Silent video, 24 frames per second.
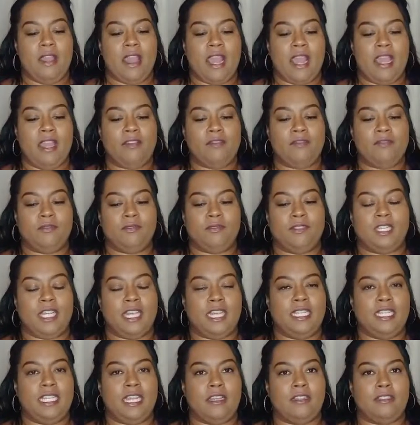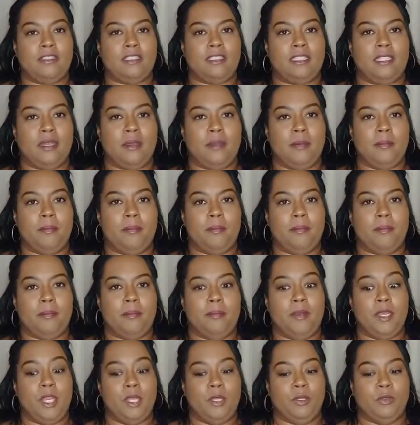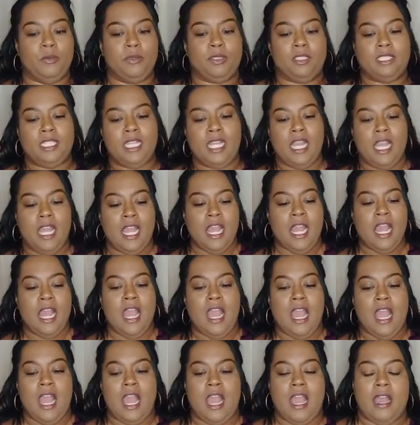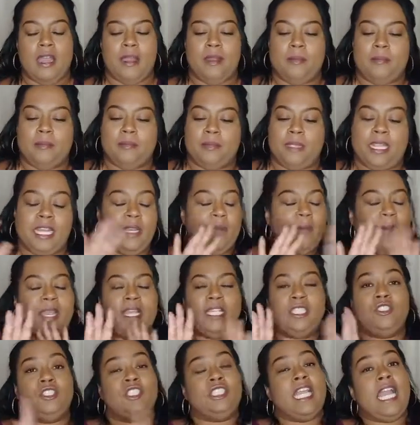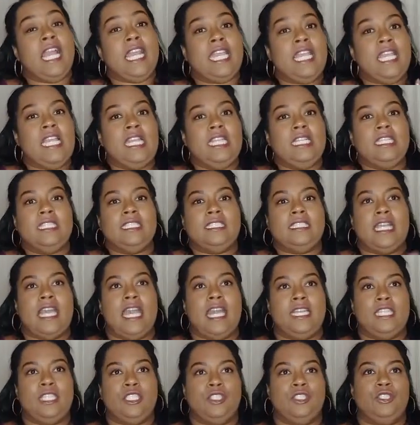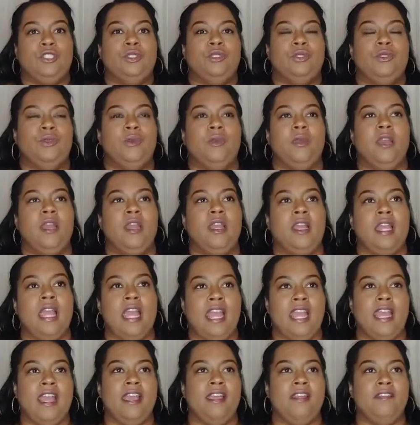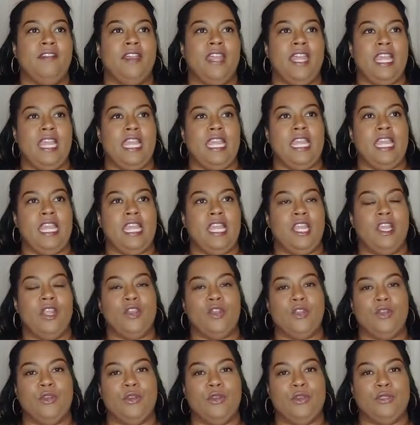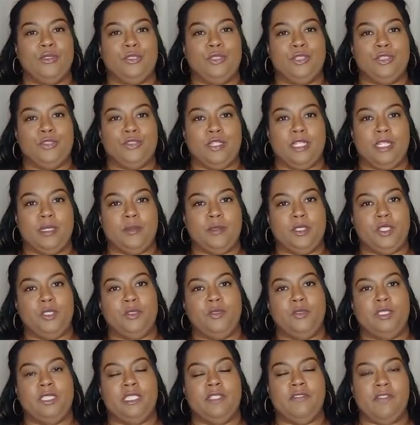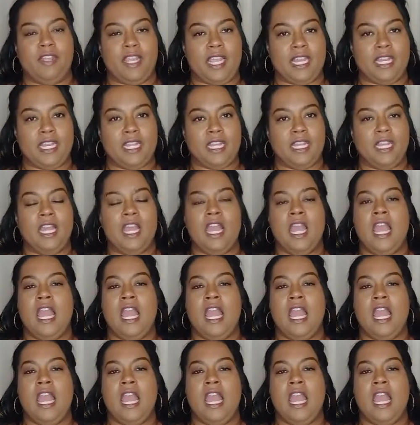I jotted down some notes. Anyway, so Jackie decided to have a girls trip to Savannah,